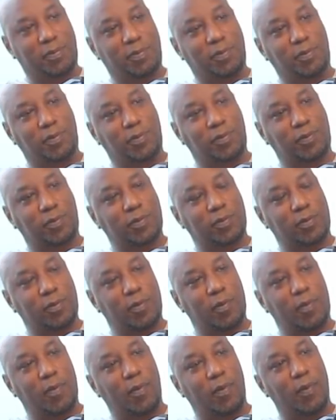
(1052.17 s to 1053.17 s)

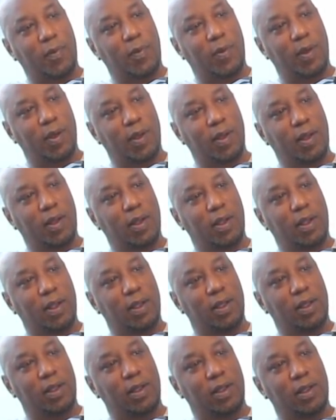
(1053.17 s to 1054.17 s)

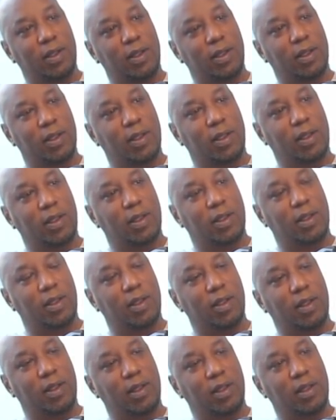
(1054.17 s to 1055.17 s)

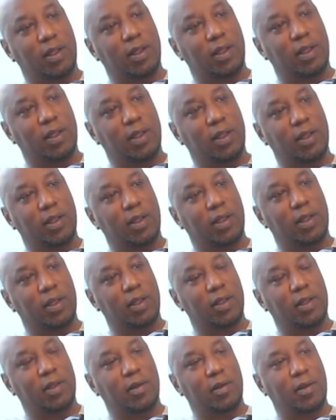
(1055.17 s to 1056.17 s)

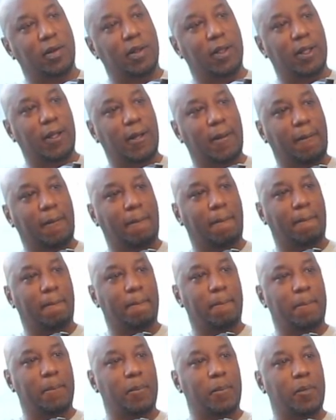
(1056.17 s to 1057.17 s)

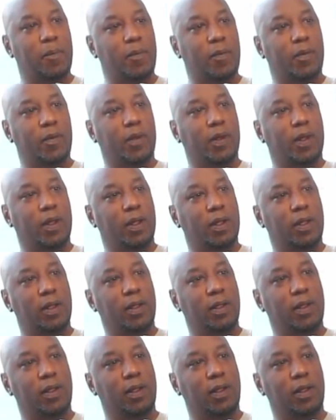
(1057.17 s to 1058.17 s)

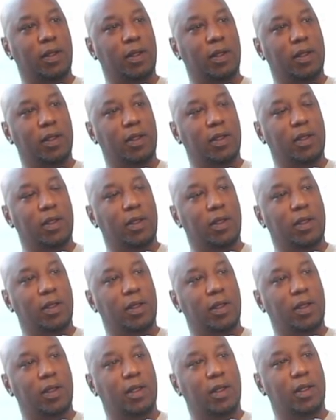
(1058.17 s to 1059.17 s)

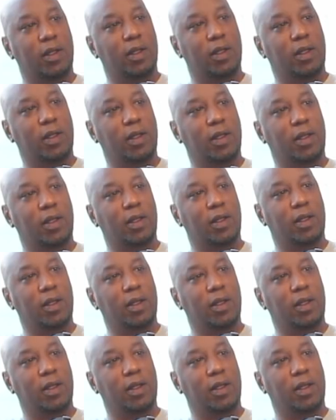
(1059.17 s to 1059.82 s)
[no speech]